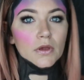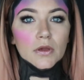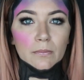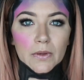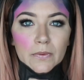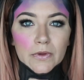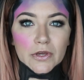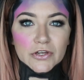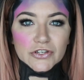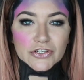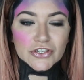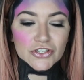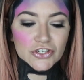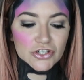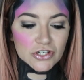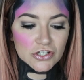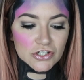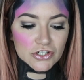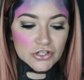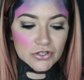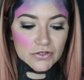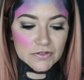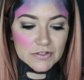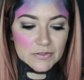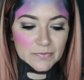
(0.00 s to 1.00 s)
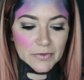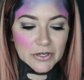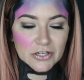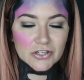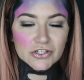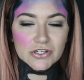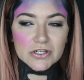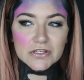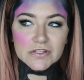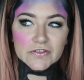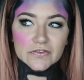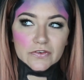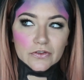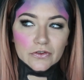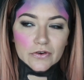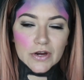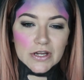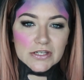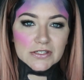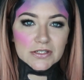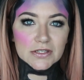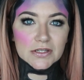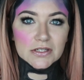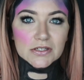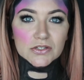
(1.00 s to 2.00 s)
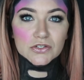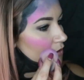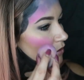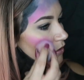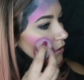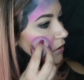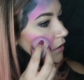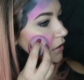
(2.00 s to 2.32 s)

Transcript: Maybe I should just use sponges for the rest of this.